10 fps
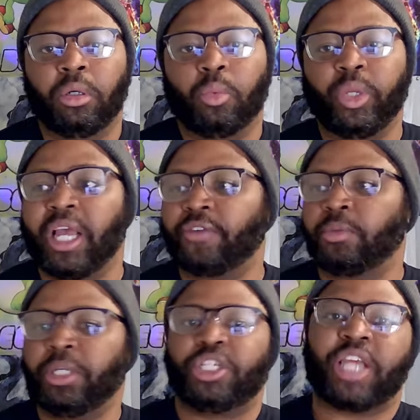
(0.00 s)
we have to be
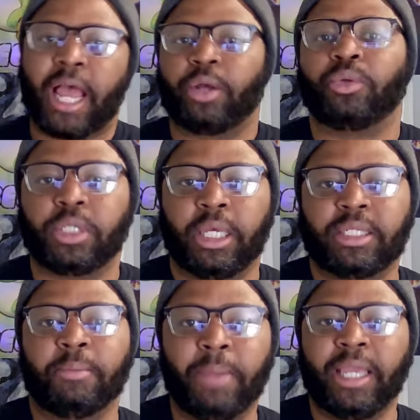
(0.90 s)
shackled into
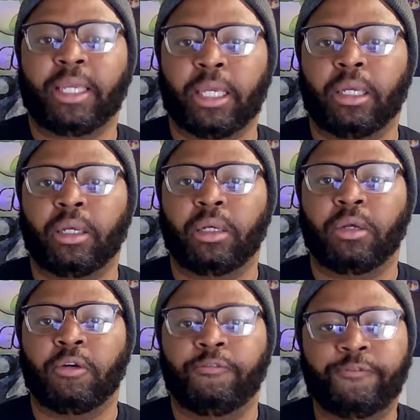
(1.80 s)
making
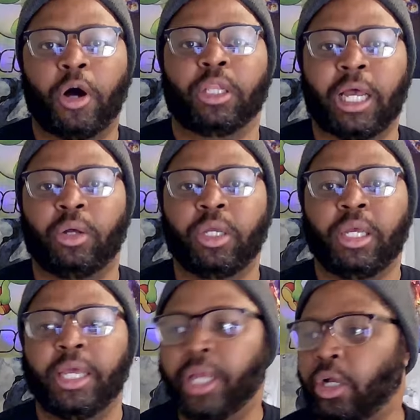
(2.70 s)
Fallout
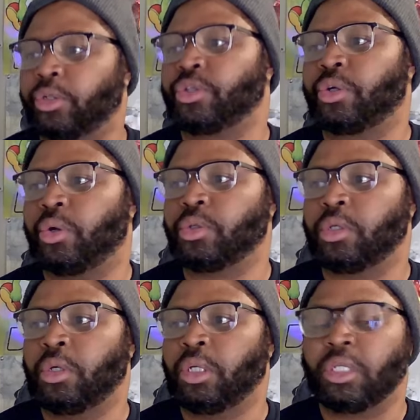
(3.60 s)
and Elder Scrolls
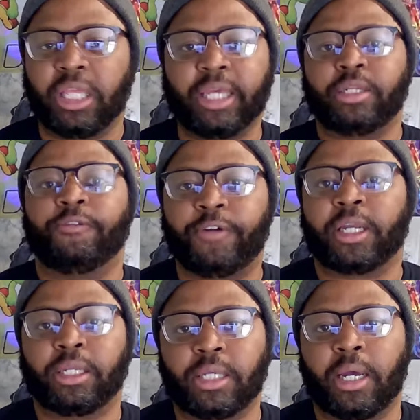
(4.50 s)
to the end of
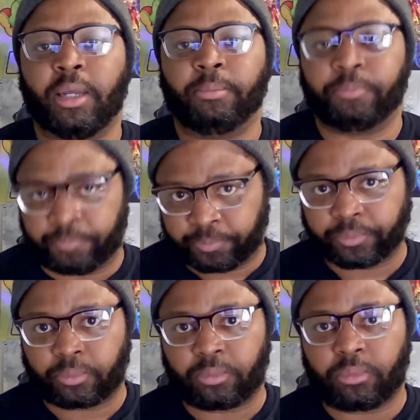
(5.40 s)
fucking time.
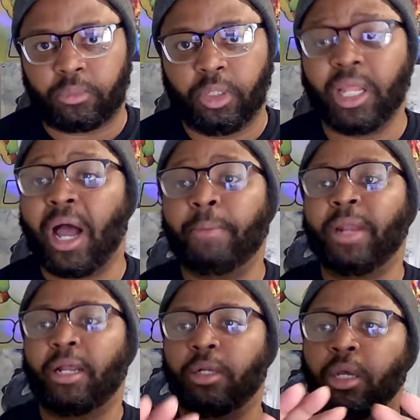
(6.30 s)
Now, I'm
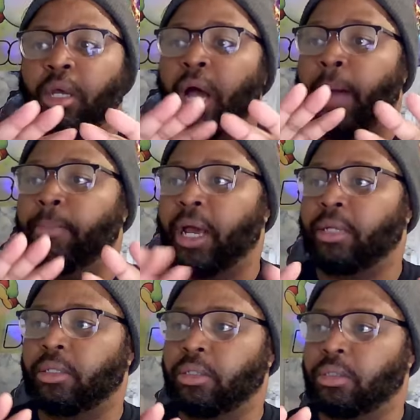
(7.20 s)
not, I'm not,
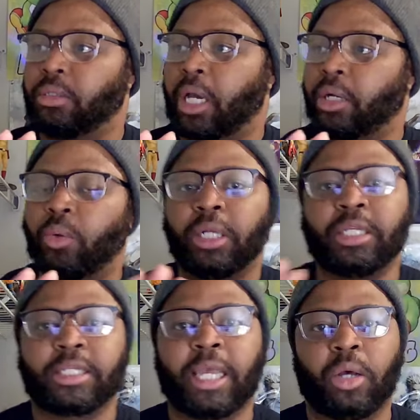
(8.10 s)
I don't want to
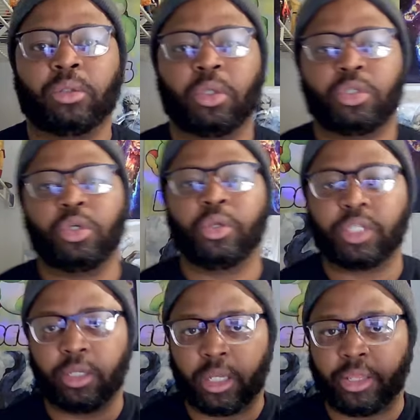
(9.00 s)
discount those studios
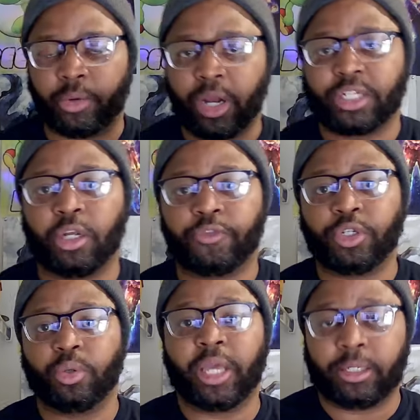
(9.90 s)
and, and their rationale for
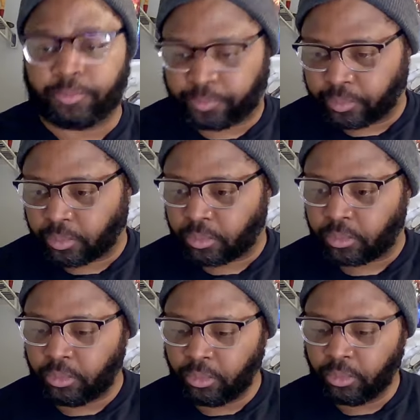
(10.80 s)
doing that.
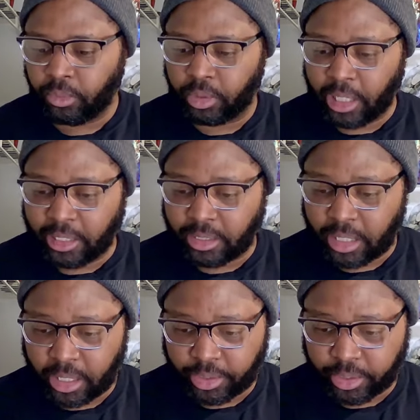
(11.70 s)
They,
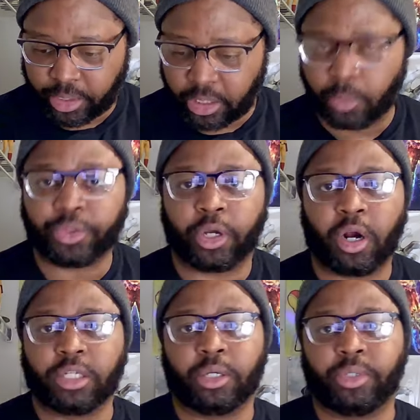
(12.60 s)
they, they're dealing with the
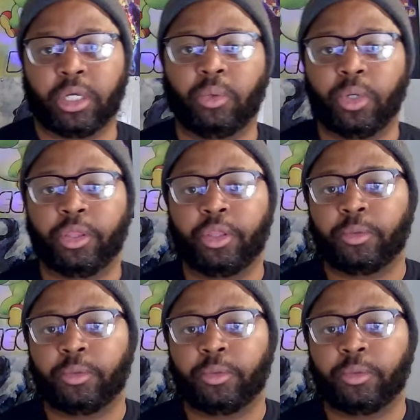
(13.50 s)
cards they're dealt with.